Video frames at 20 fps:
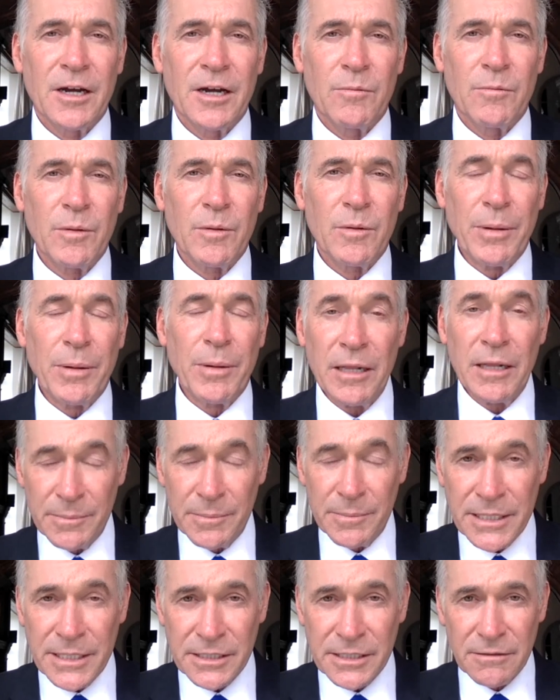Well, Pall Mall
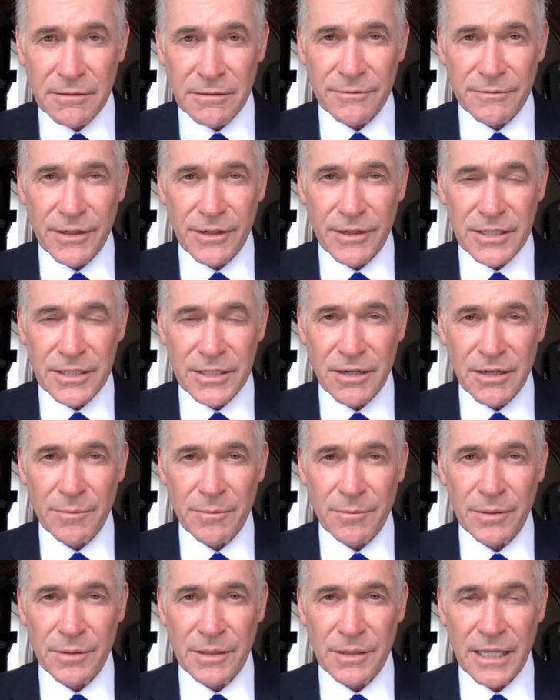Medical, for
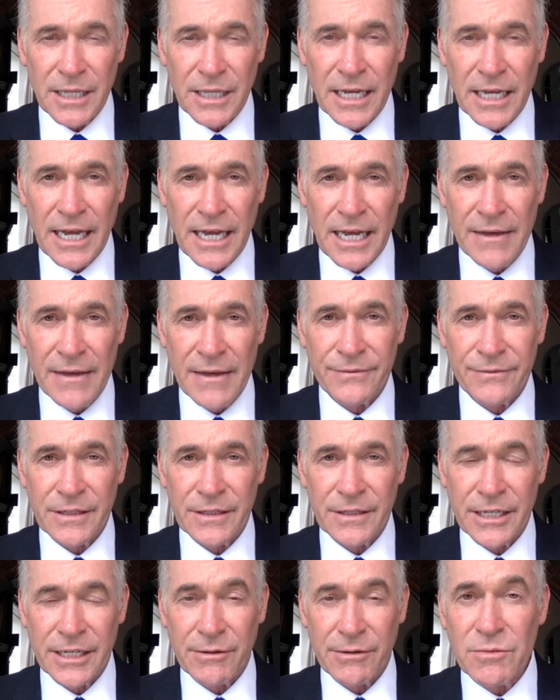example, have
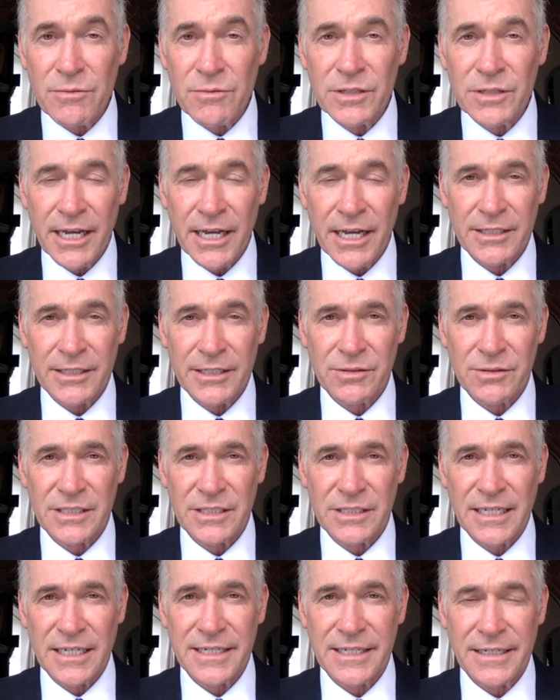their own
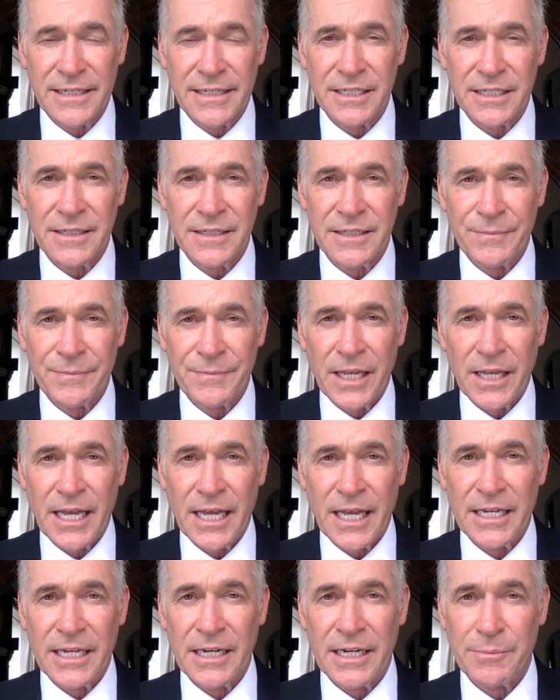diagnostic center
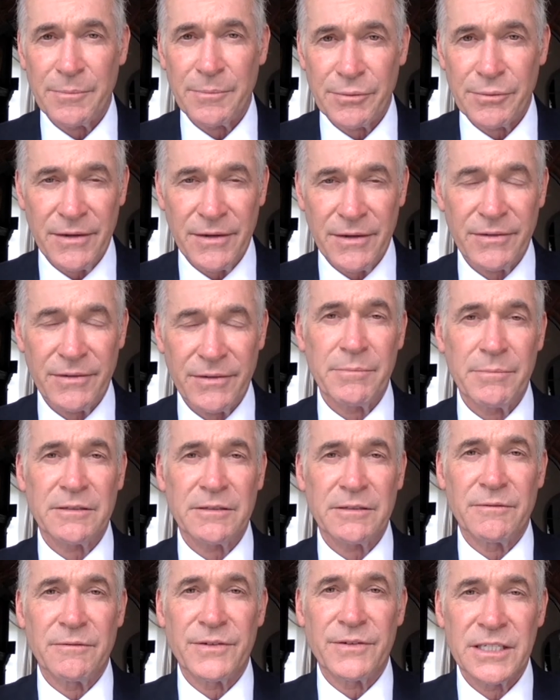in a private
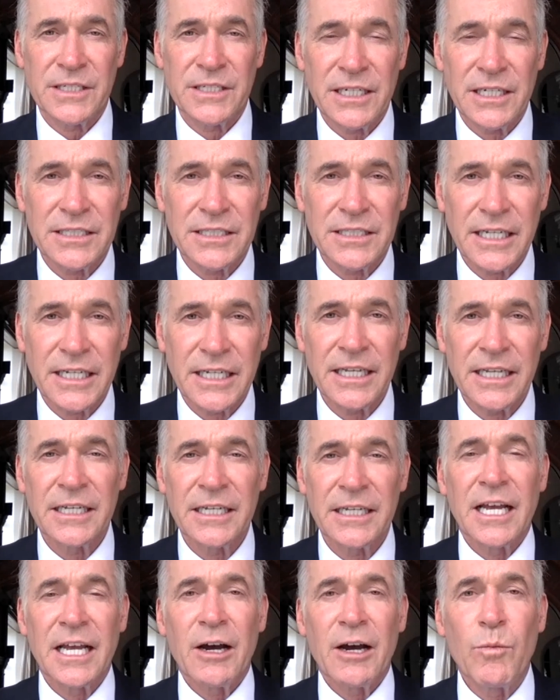medical facility
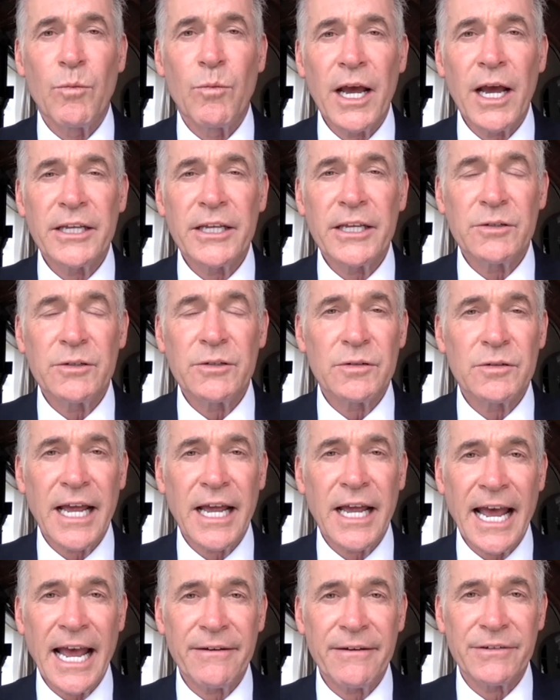where you can
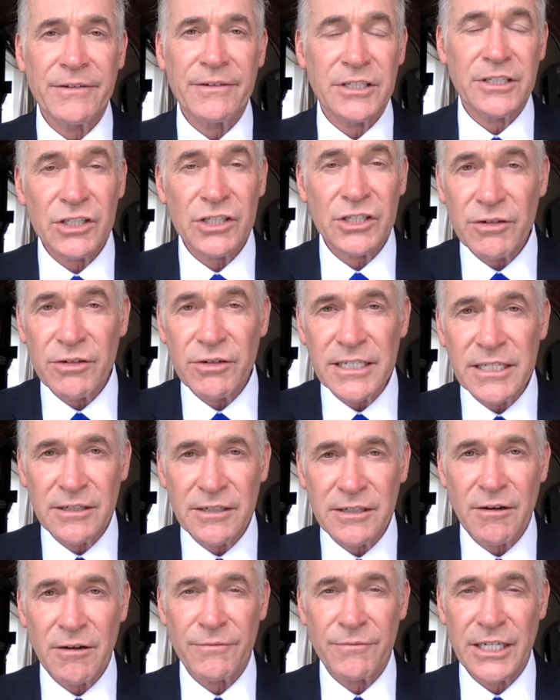have a discreet
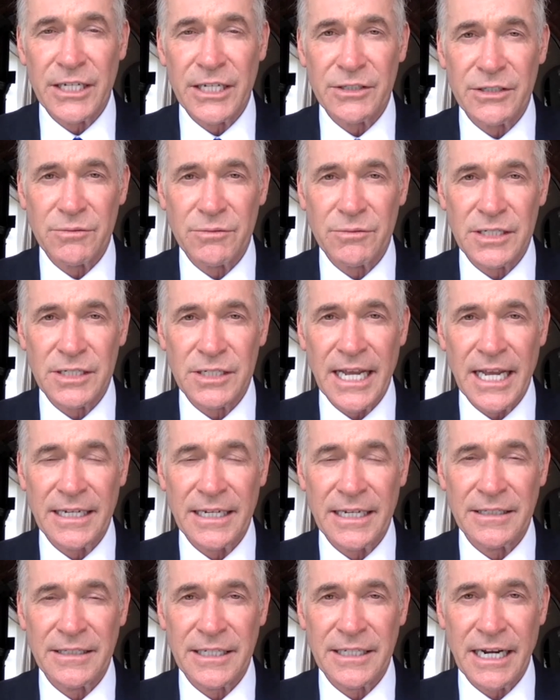and confidential
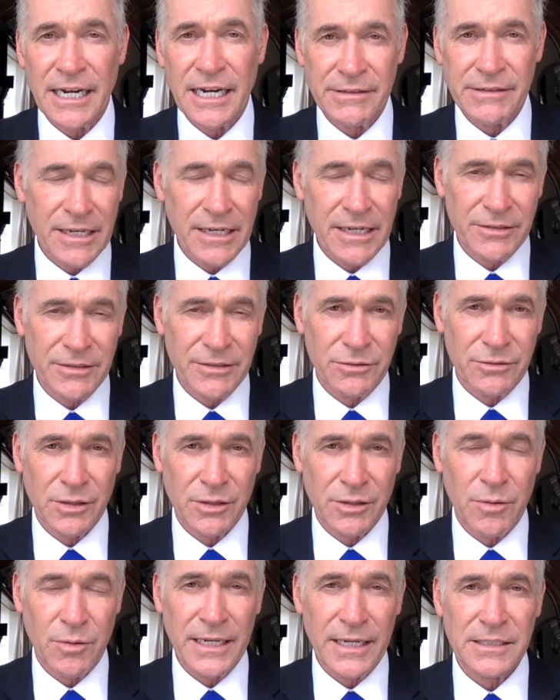scan carried out at your
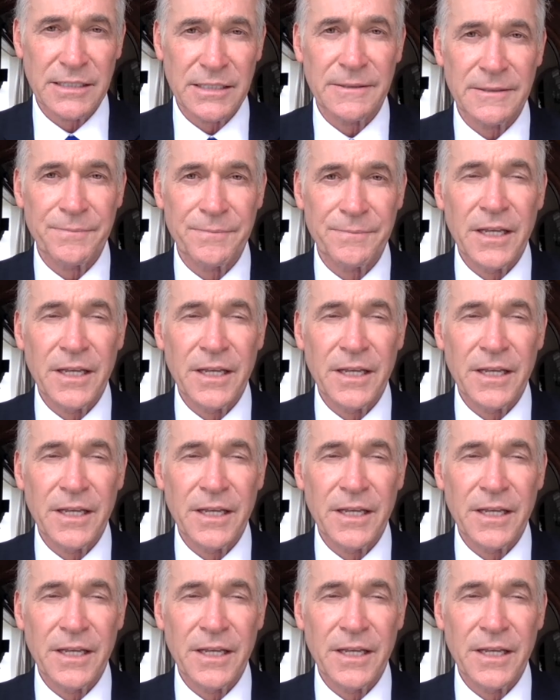request.